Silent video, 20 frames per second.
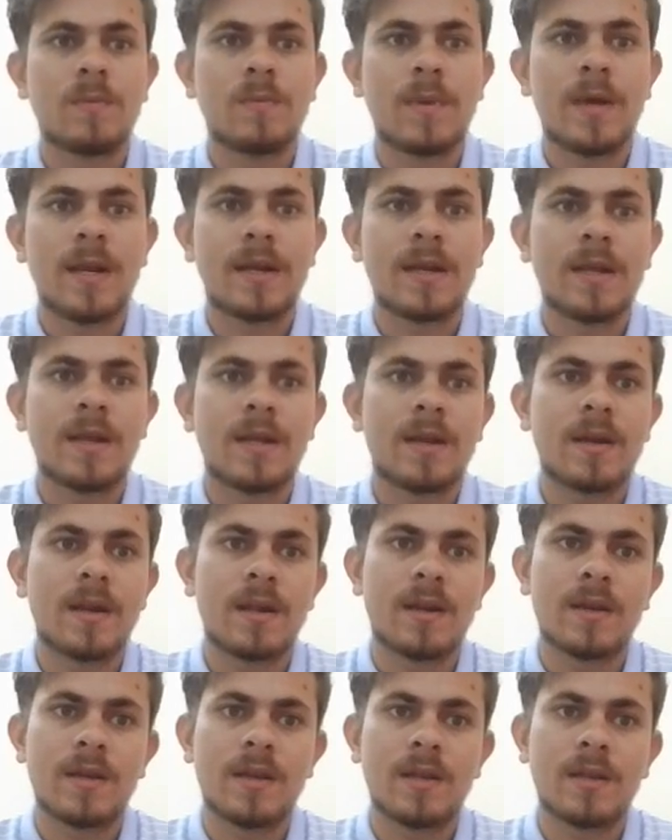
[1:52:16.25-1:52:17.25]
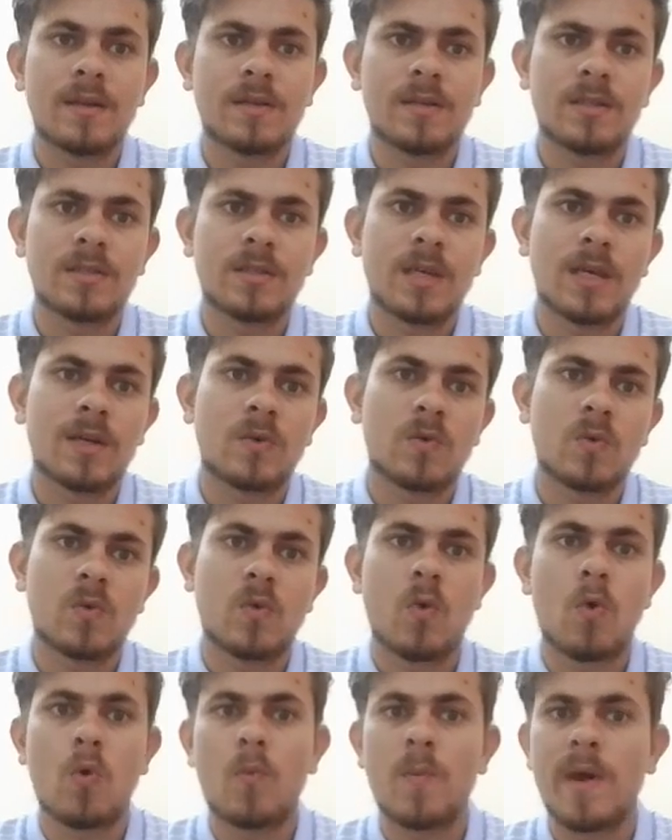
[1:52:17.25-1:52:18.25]
Betty and Annie decide to
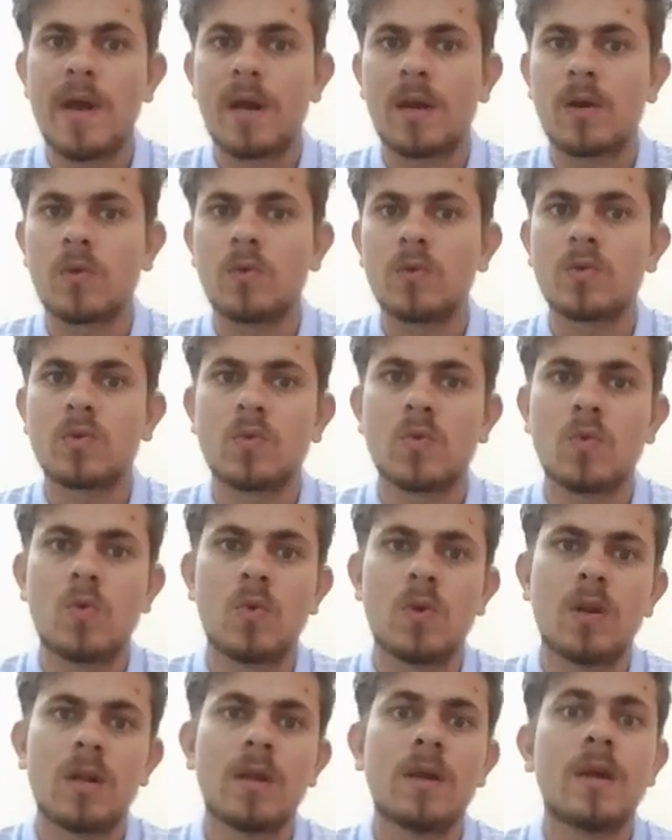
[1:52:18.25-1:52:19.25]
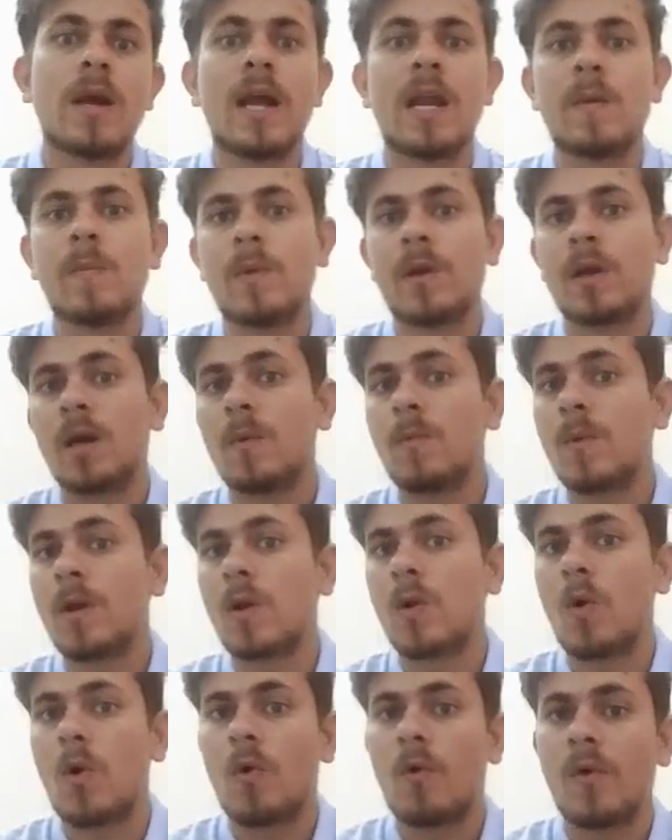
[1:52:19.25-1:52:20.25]
go back to school and become a
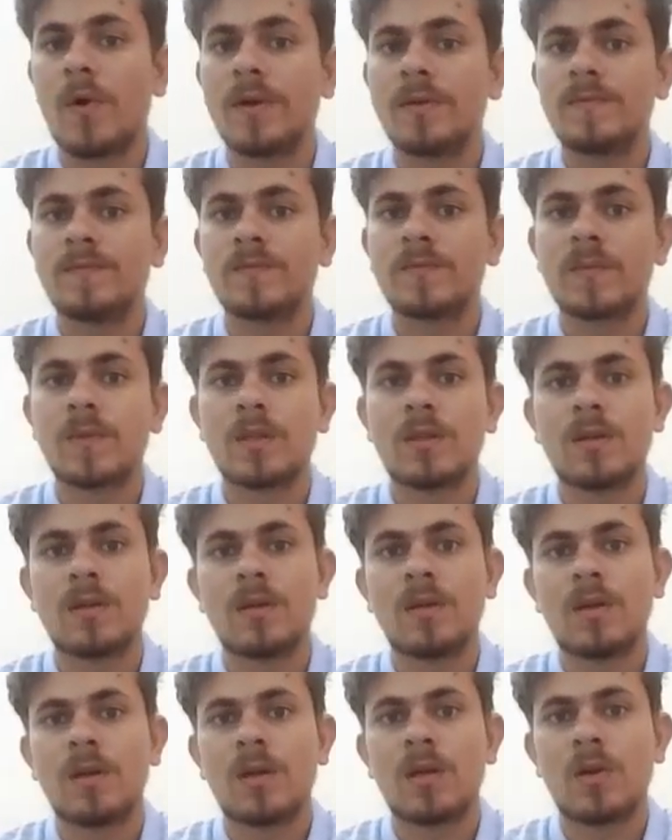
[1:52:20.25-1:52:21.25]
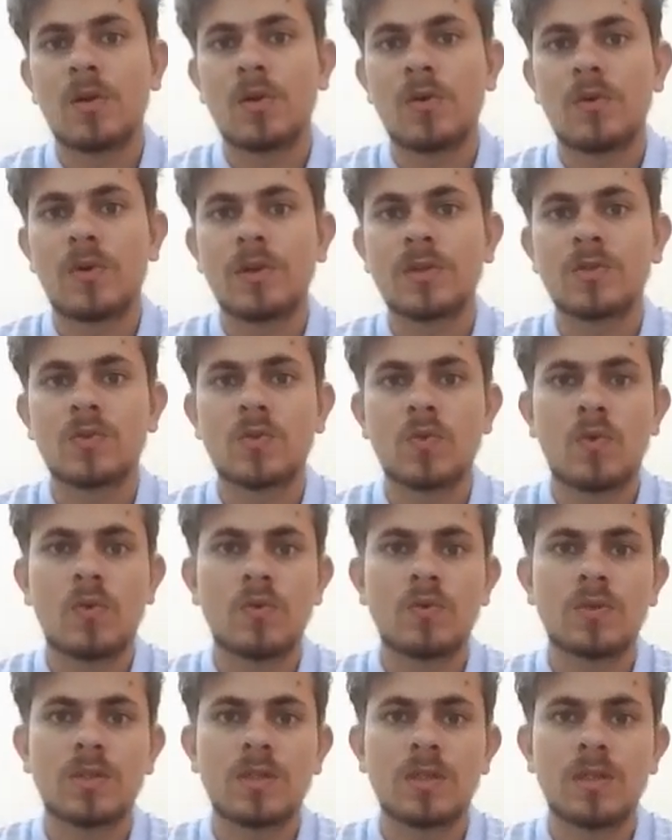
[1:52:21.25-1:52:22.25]
lawyer, lawyer
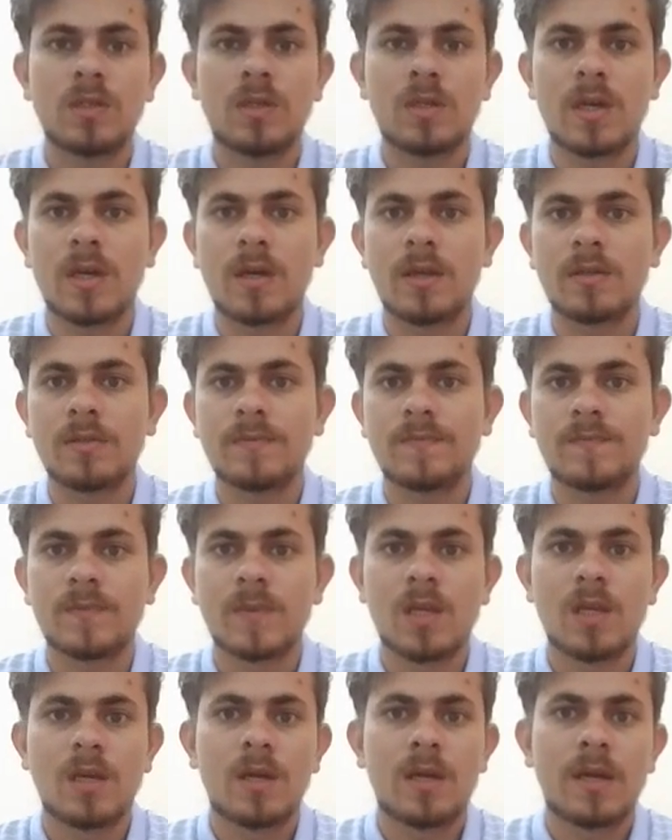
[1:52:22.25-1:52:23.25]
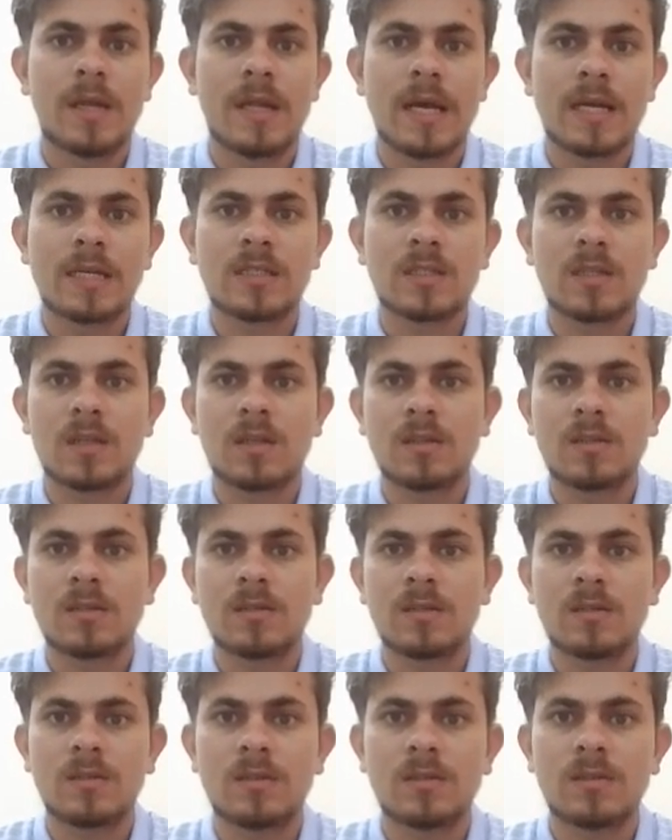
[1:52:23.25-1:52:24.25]
so she can ex-
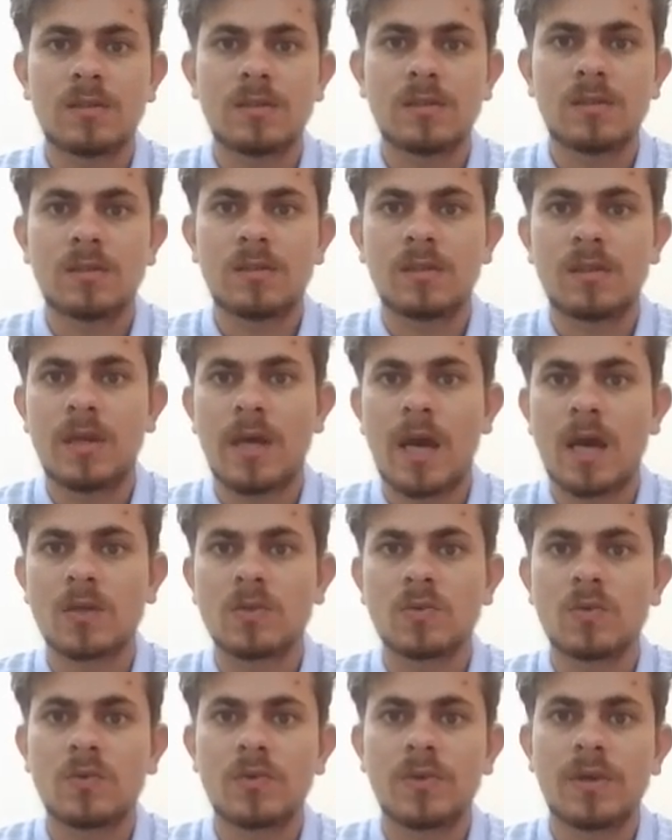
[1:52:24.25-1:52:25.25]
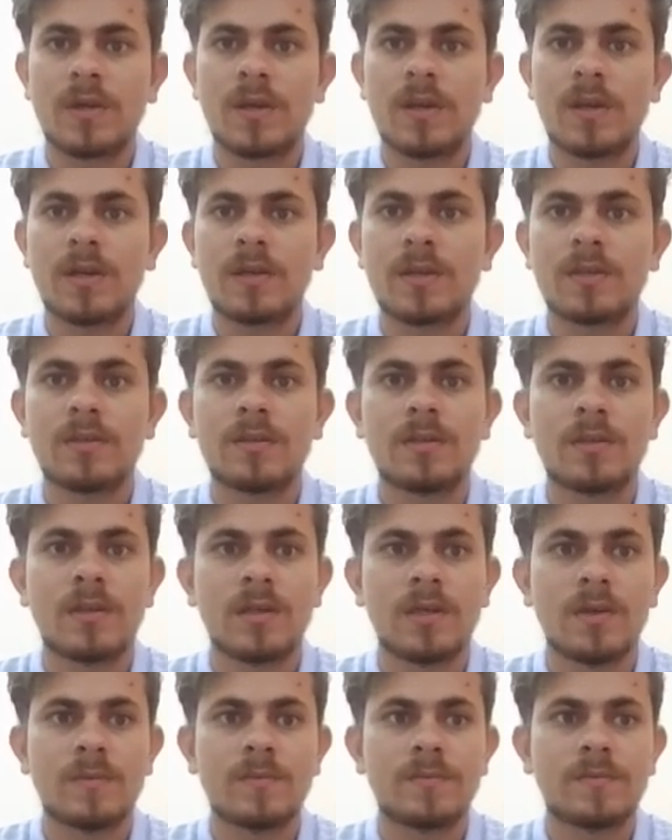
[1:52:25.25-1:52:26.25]
exonerate
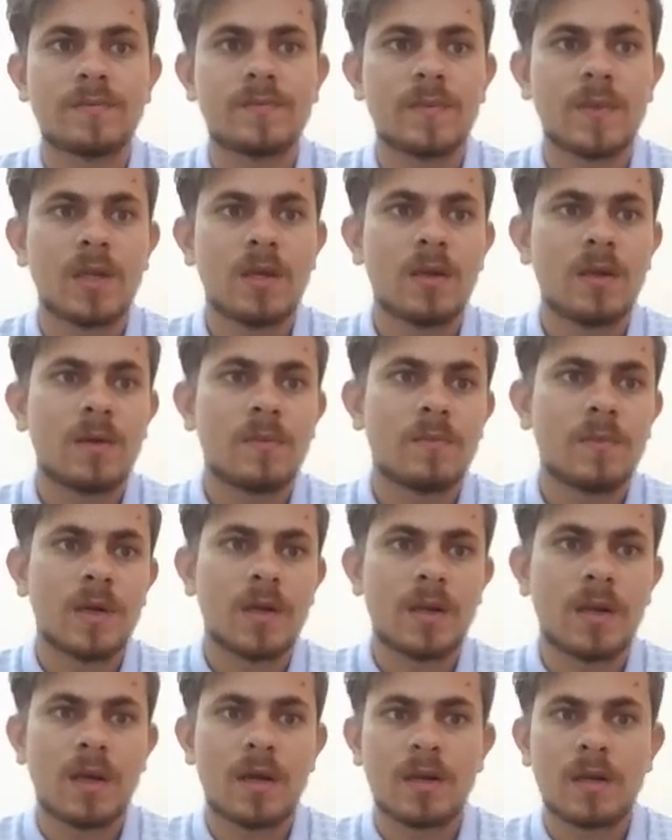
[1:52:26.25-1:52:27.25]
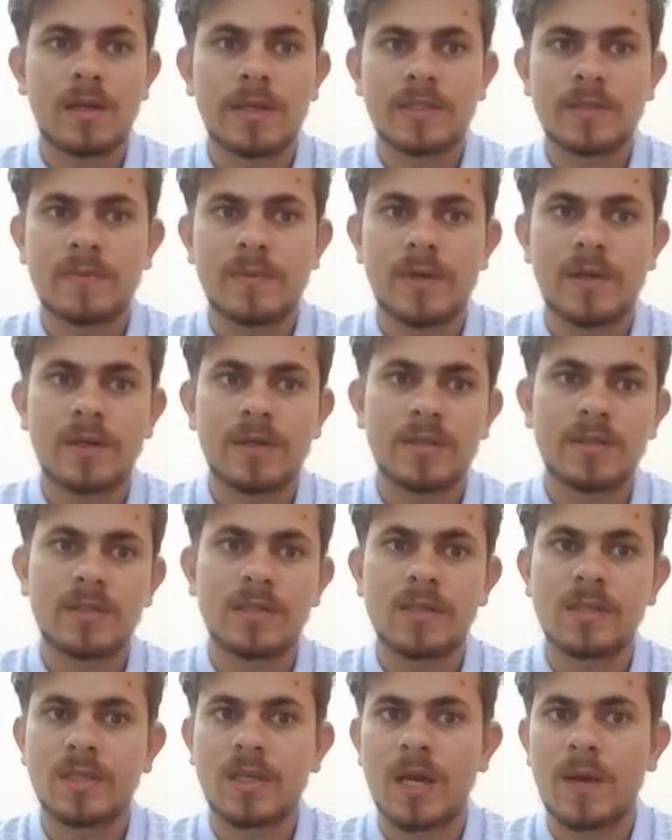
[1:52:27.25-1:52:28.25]
him, but her husband
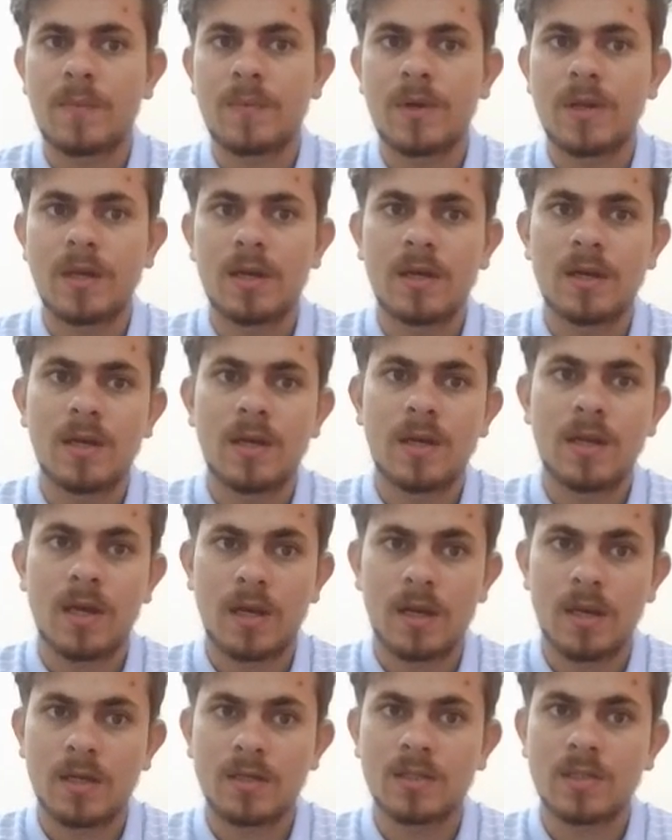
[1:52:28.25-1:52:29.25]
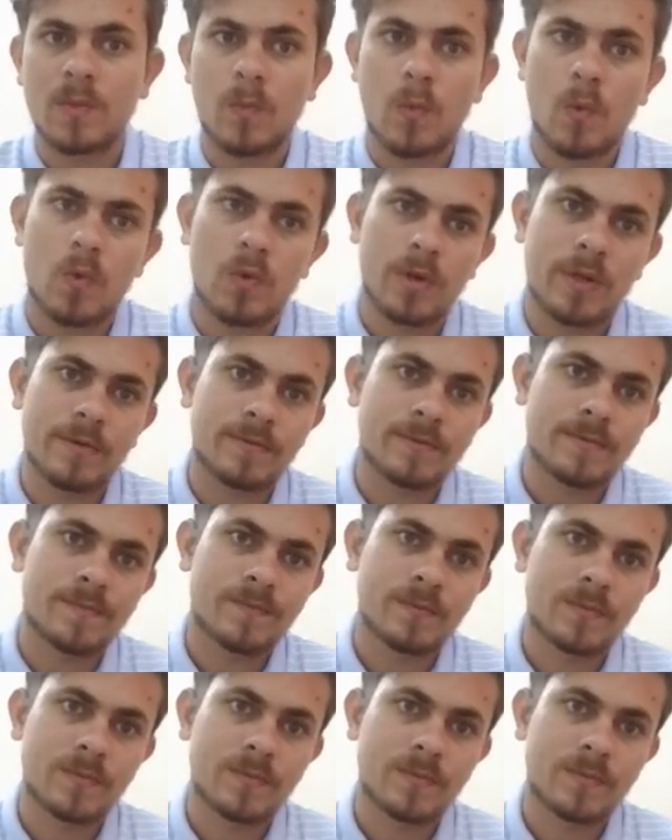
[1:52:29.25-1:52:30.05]
is skeptical and unsupportive.